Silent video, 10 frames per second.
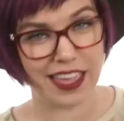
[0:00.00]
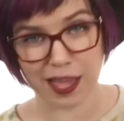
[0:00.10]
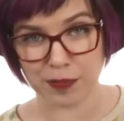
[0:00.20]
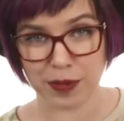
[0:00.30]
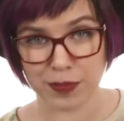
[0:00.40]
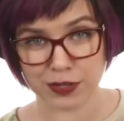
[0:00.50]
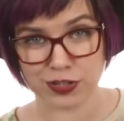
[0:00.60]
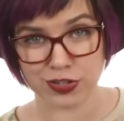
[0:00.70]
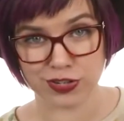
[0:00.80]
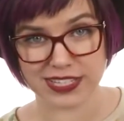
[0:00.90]
Amp up your
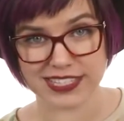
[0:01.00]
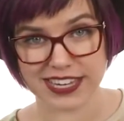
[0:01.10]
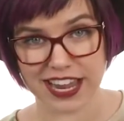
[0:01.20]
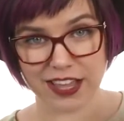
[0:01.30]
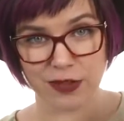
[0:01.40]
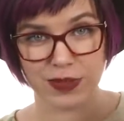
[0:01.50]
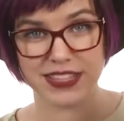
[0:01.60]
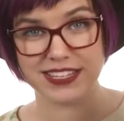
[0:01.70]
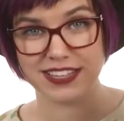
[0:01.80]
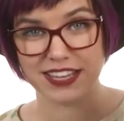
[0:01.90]
street style with
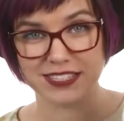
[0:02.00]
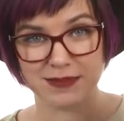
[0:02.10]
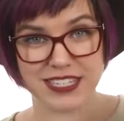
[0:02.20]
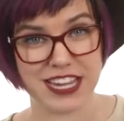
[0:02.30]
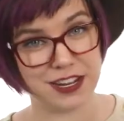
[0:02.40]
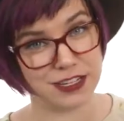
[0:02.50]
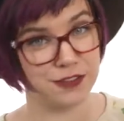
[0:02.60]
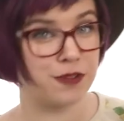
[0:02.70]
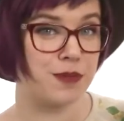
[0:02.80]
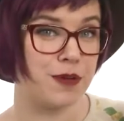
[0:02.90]
these awesome
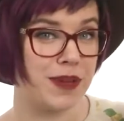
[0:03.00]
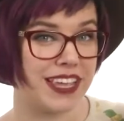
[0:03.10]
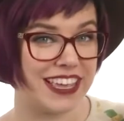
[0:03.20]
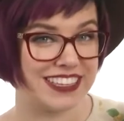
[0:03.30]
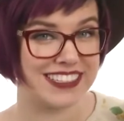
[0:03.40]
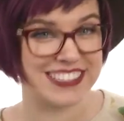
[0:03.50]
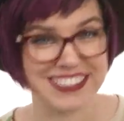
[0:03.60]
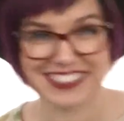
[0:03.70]
sneakers from Puma Kids.